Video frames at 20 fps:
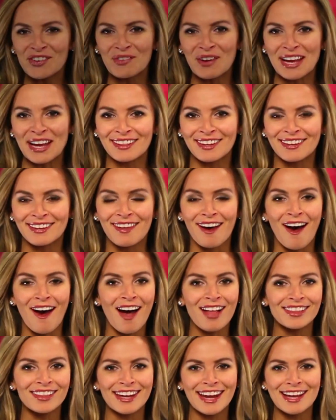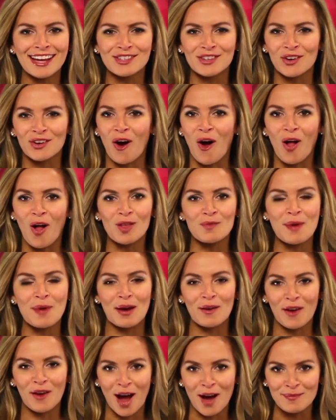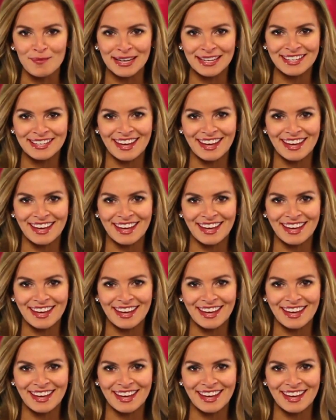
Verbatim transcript: New England, the holidays are all about coming